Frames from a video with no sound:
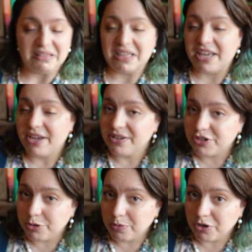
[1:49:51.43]
King is
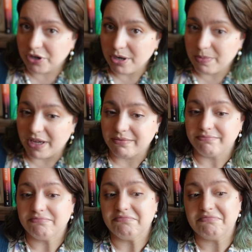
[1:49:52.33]
super creepy.
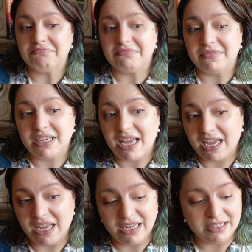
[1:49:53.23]

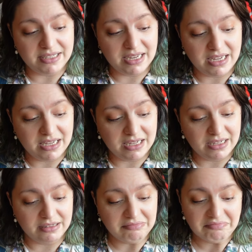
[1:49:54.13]
And
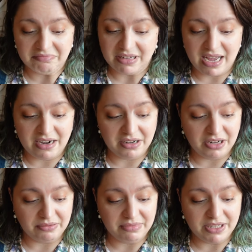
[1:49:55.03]
uh, I don't
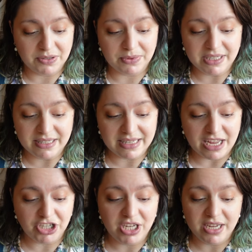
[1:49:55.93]
know. It's really
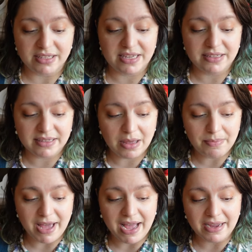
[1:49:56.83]
sketchy because he's come
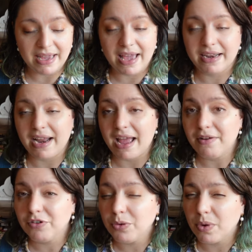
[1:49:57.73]
back and
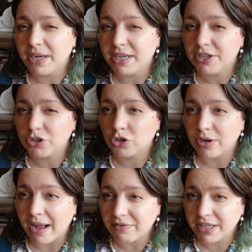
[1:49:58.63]
everyone in his
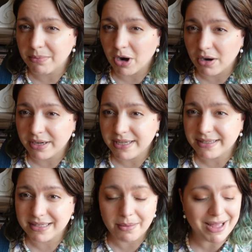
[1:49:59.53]
traveling party
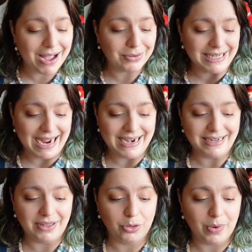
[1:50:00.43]
somehow died
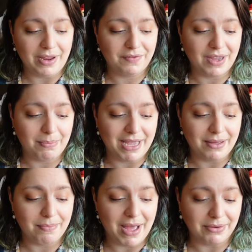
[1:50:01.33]
in the White Fang Ma
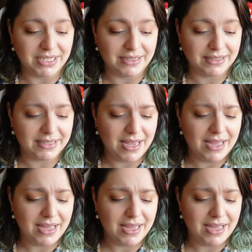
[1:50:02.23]
Mountains.